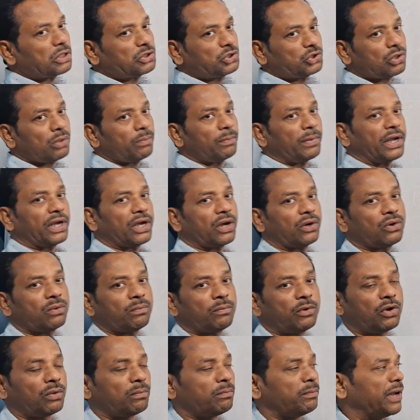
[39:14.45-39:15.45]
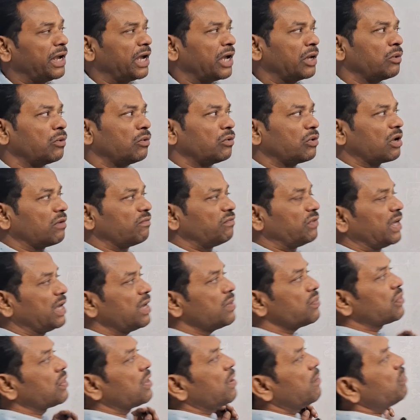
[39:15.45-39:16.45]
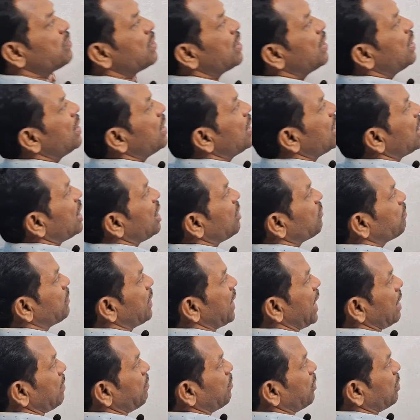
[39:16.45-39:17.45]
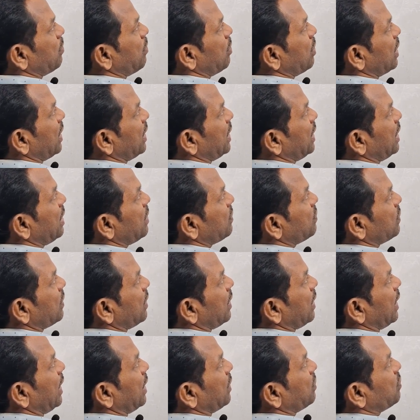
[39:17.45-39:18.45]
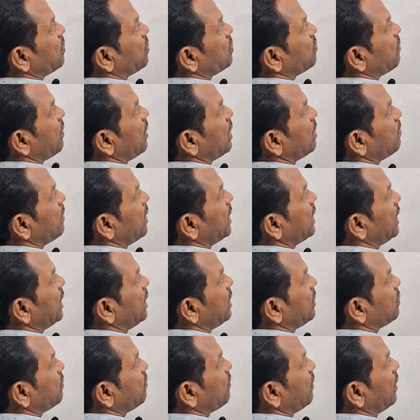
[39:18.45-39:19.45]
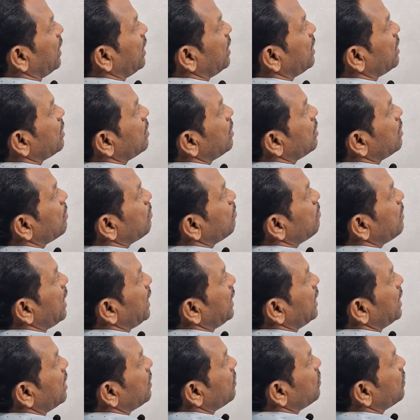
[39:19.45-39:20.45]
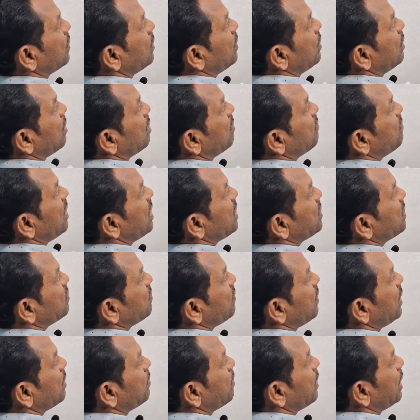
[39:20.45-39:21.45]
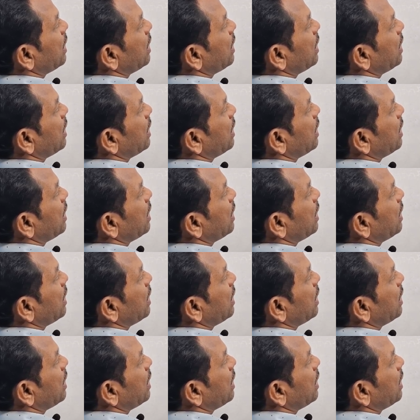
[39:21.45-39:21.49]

Bachcho, make a note of this. If my hyperbola is x square by a square minus y square